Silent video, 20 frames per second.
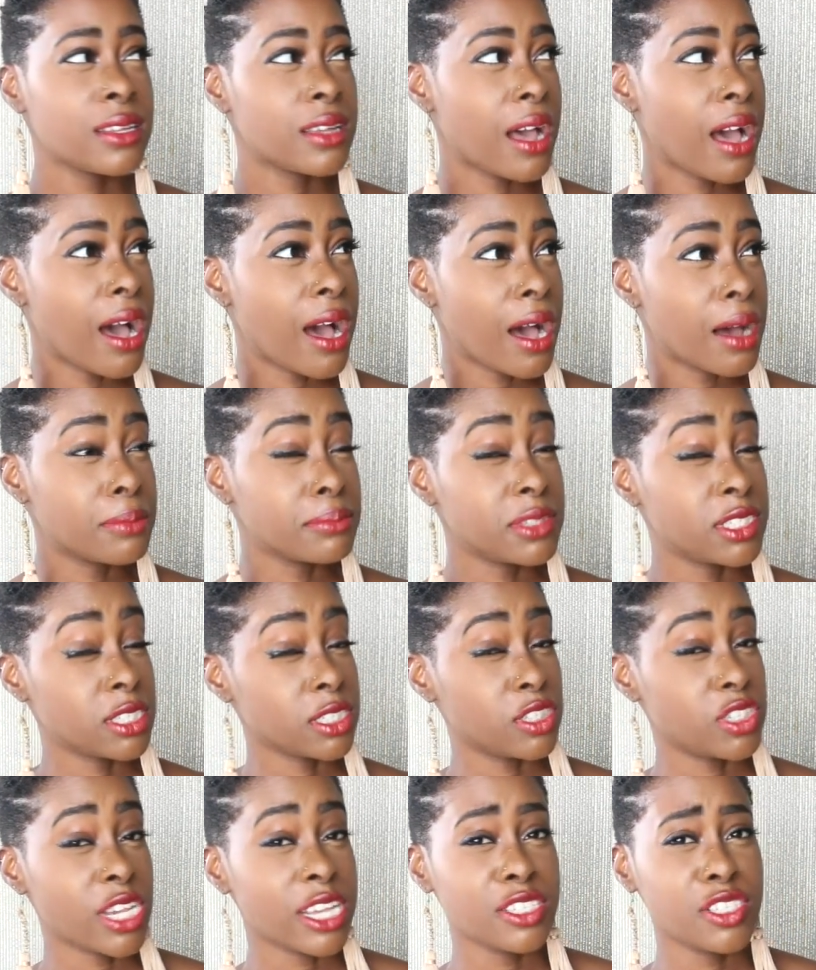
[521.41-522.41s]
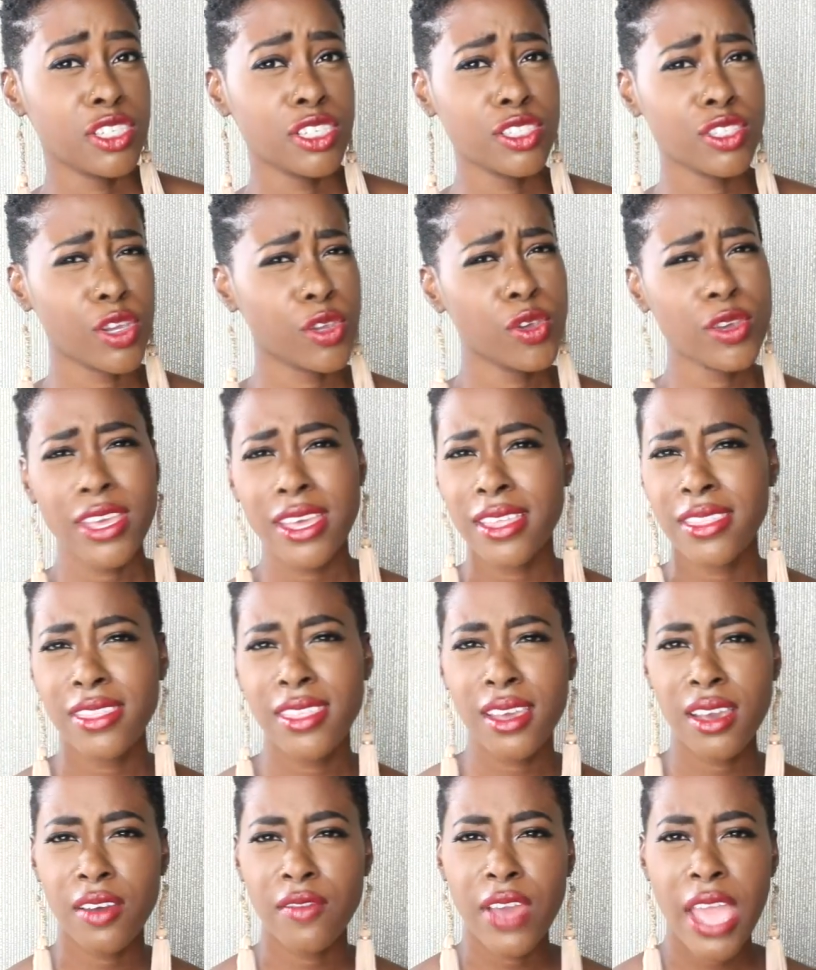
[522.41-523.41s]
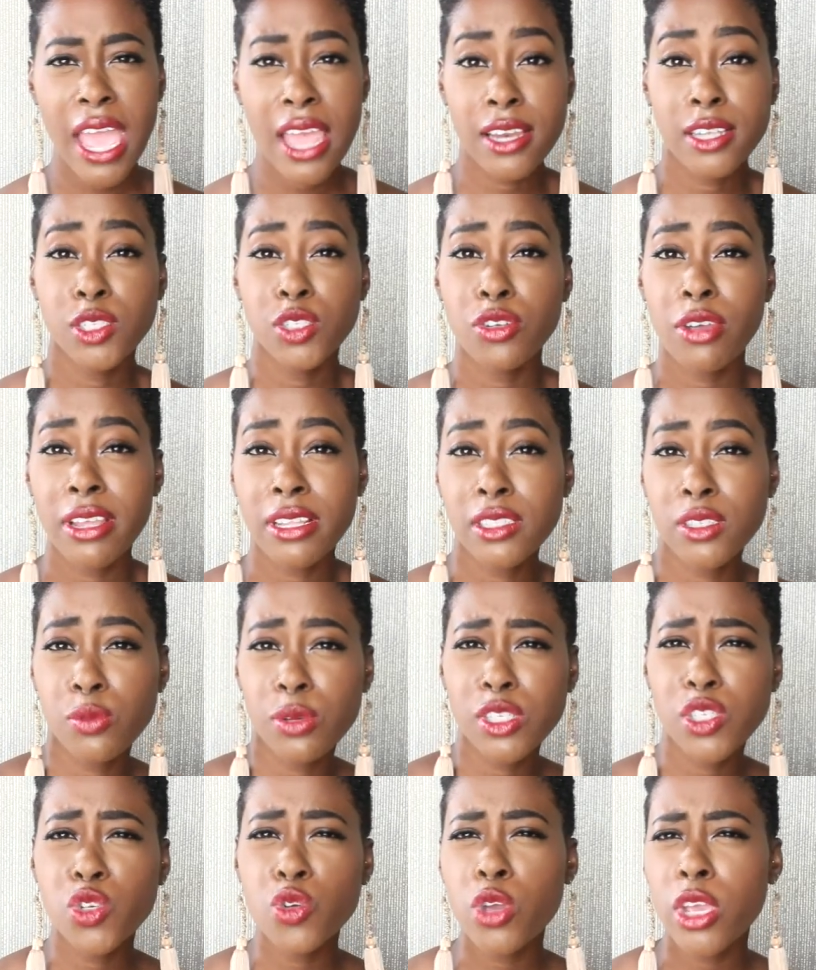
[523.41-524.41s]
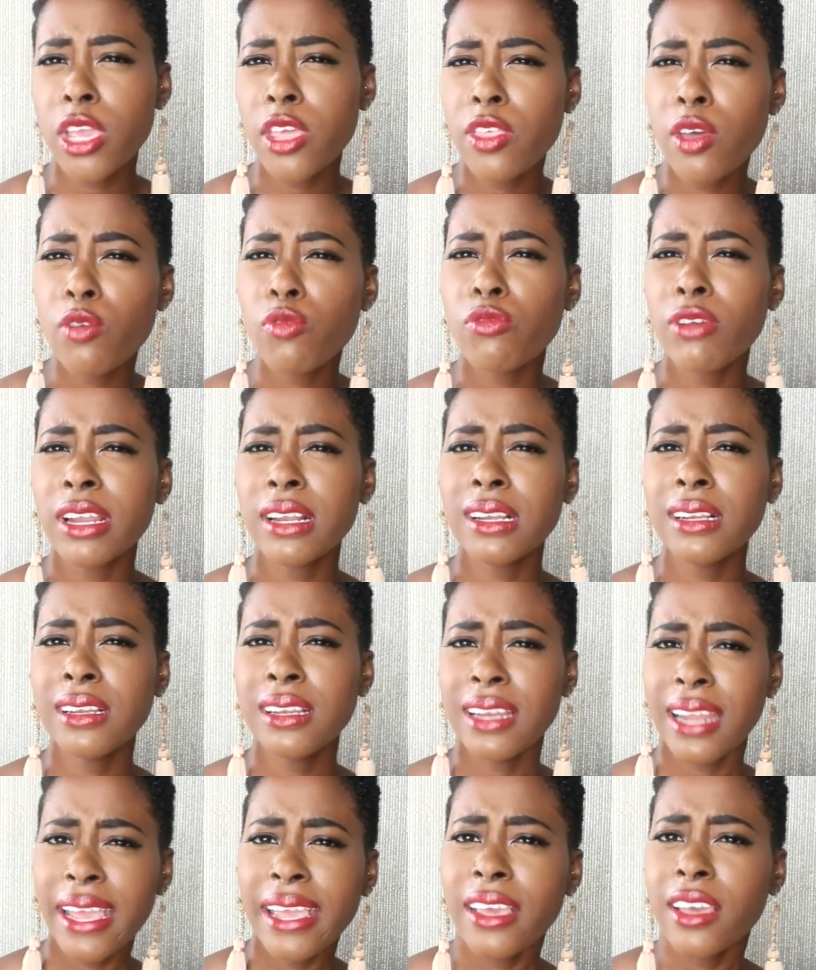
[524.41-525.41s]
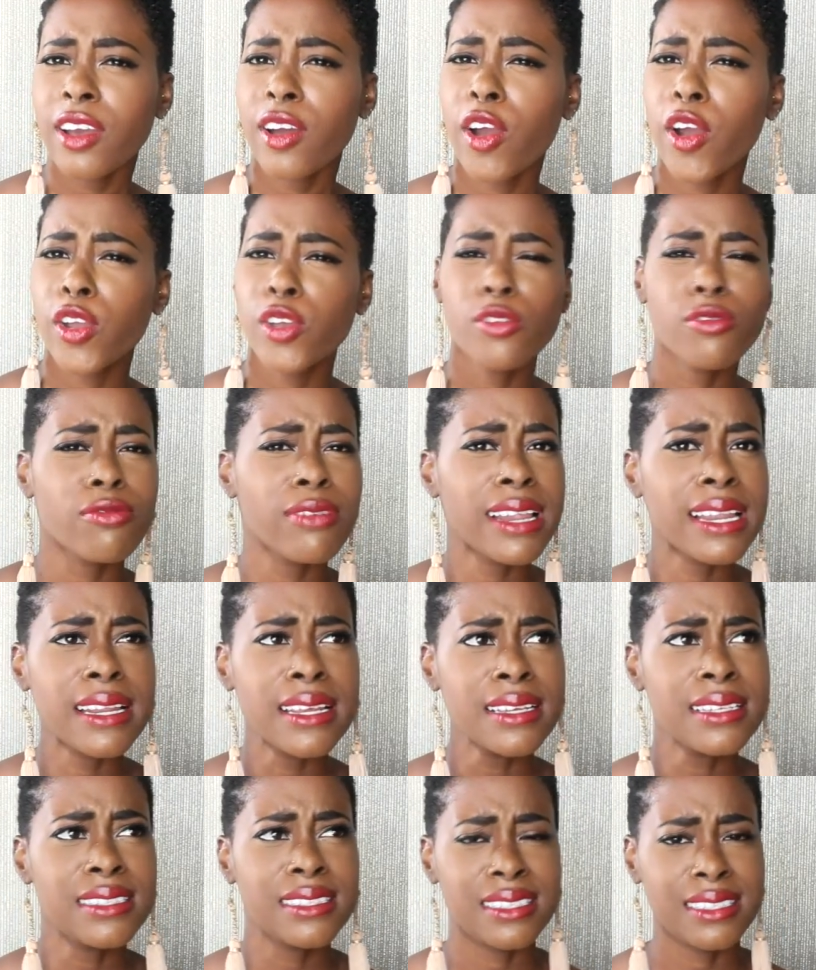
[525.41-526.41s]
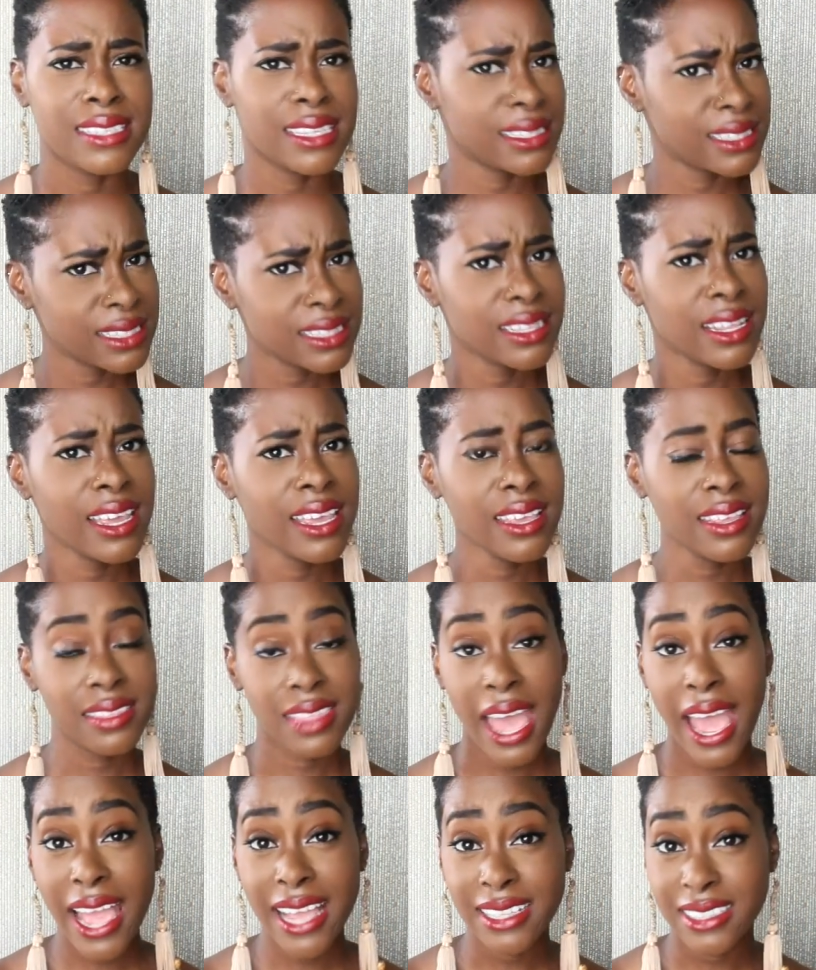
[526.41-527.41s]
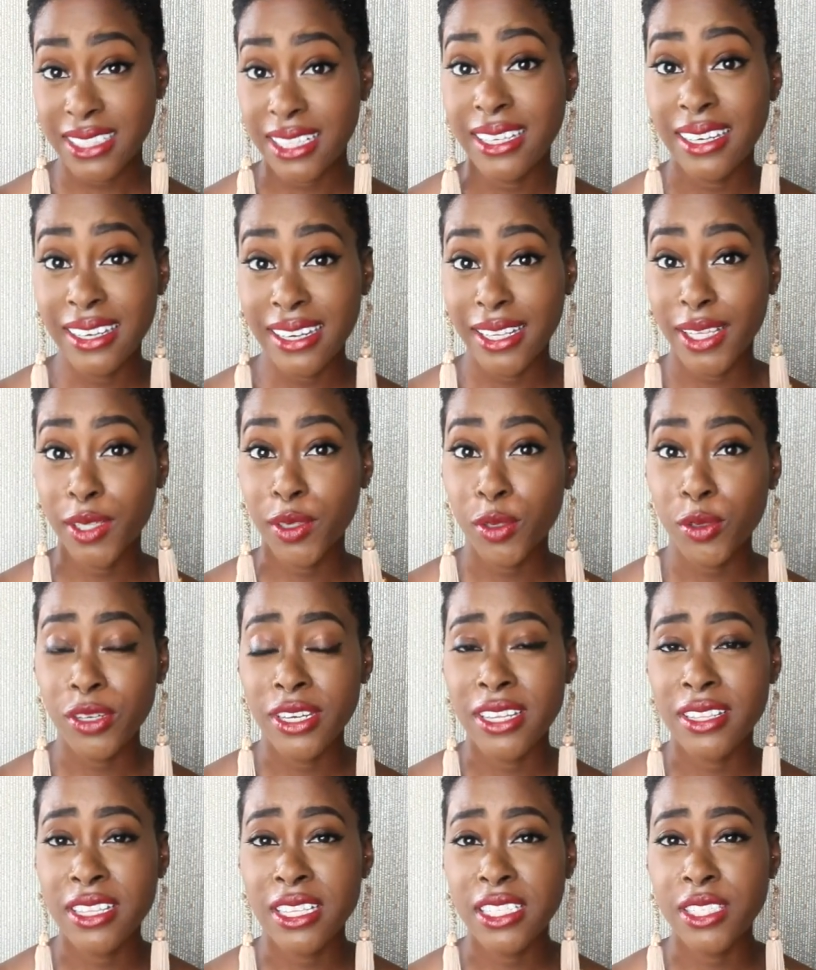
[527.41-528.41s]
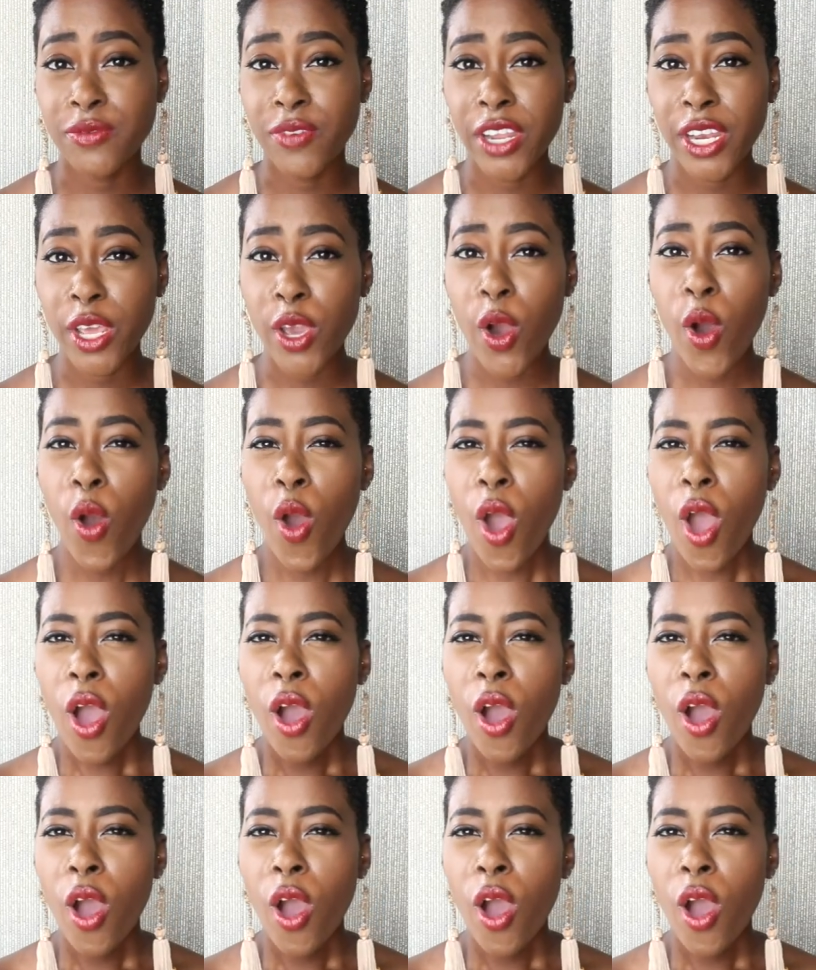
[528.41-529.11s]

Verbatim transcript: um, suggestions or you can think of any trends which you either really like or you really dislike that I didn't include in this video